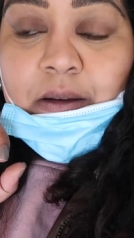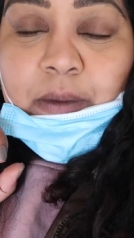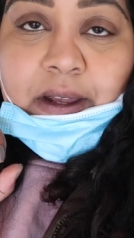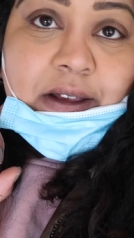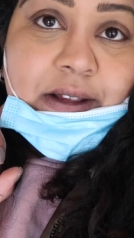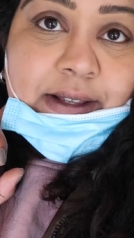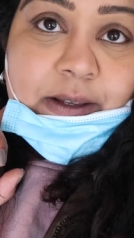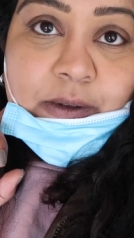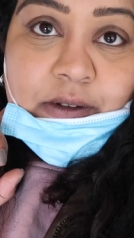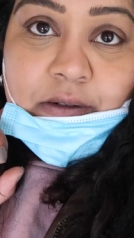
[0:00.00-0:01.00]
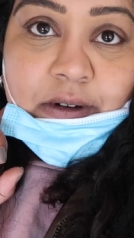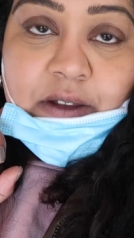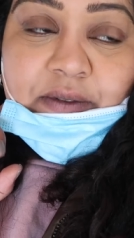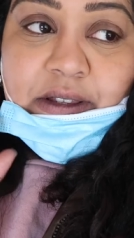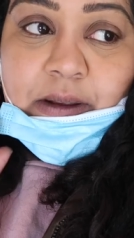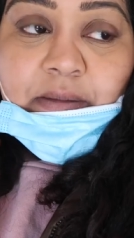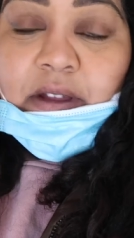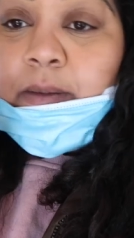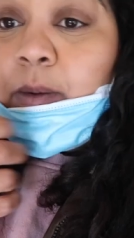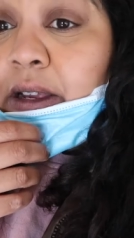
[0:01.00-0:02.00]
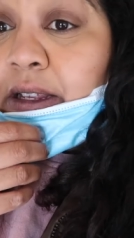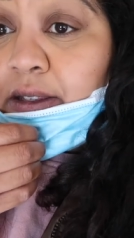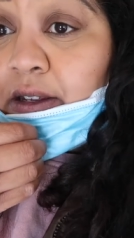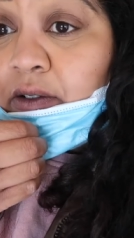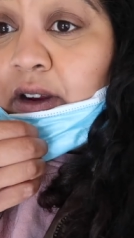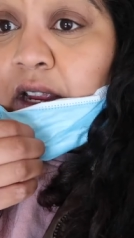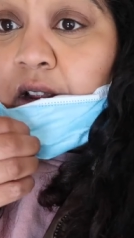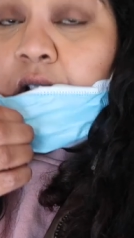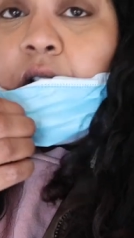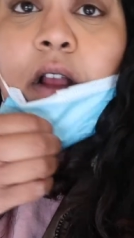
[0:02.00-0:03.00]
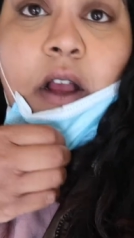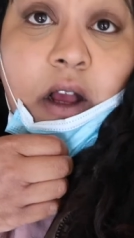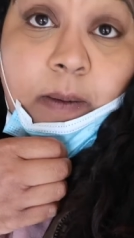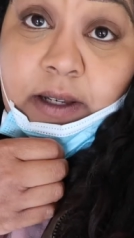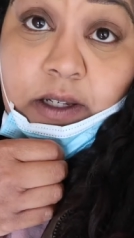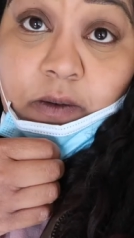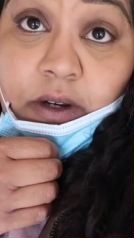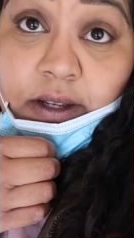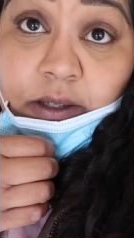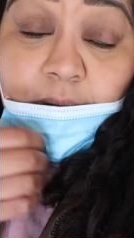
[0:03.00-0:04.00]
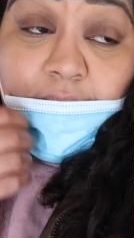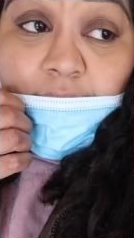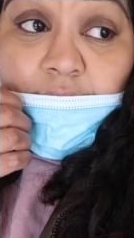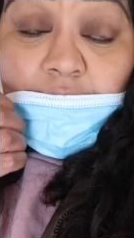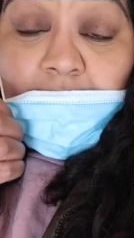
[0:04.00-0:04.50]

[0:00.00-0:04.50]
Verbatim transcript: because this was not even something we were considering up until last week.